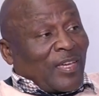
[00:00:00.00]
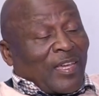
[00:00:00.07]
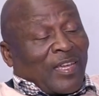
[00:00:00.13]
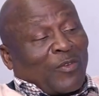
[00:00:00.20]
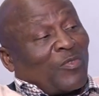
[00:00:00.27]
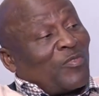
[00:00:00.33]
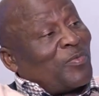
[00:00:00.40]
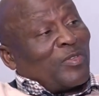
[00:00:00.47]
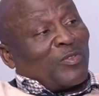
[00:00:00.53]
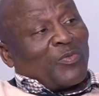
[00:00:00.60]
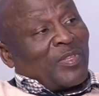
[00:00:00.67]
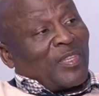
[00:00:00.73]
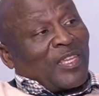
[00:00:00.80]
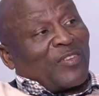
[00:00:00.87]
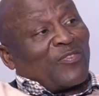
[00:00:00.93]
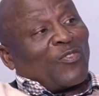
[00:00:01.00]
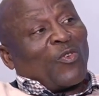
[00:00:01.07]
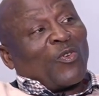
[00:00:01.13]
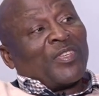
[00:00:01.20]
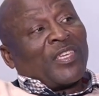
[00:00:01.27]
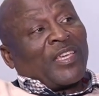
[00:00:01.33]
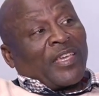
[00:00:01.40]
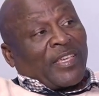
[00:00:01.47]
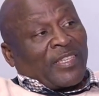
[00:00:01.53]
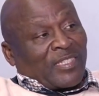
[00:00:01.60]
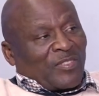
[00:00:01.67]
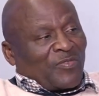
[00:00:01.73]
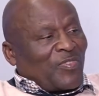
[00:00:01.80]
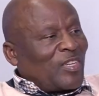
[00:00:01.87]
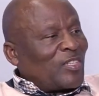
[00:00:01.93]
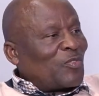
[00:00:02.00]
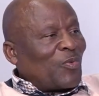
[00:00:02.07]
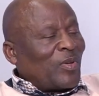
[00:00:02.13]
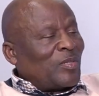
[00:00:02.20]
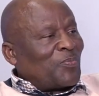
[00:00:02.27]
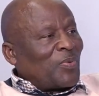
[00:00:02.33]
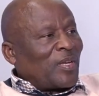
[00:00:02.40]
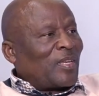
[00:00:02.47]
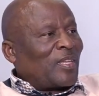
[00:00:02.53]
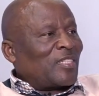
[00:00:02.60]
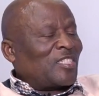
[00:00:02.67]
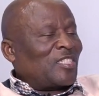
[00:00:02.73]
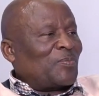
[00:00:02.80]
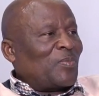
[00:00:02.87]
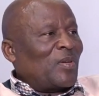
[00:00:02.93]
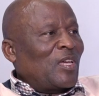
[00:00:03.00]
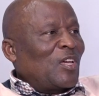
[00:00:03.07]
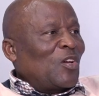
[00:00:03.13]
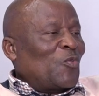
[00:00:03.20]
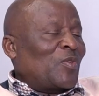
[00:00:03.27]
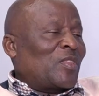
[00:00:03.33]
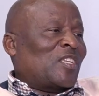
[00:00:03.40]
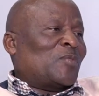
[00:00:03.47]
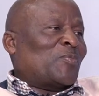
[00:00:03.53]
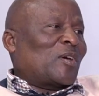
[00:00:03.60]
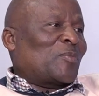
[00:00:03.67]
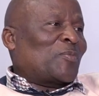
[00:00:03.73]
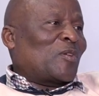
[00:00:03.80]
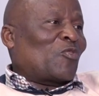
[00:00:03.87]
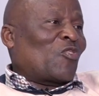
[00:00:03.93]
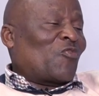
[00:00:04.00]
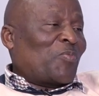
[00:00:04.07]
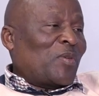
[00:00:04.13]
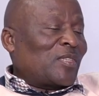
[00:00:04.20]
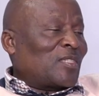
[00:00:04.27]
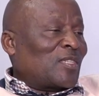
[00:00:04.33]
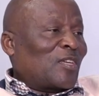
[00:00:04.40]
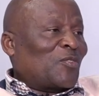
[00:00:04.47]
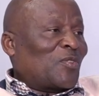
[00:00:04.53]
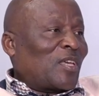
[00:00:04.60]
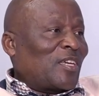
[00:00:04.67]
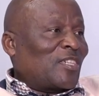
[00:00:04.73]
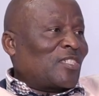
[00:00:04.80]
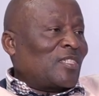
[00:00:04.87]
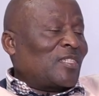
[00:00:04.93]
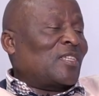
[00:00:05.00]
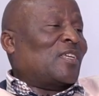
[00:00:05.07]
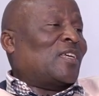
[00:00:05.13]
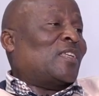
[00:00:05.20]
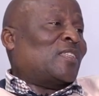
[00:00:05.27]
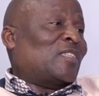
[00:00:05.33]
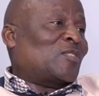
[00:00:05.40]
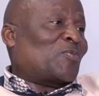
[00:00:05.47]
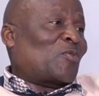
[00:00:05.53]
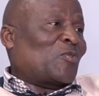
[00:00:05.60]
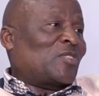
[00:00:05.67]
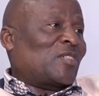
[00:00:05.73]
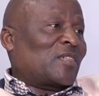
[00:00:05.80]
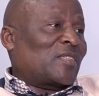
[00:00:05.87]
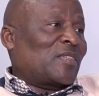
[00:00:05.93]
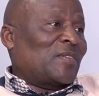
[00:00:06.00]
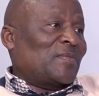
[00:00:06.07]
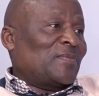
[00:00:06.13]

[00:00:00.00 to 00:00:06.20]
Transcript: And we've been doing that for years. In fact, we're in partnership with the Department of Basic Education in this project.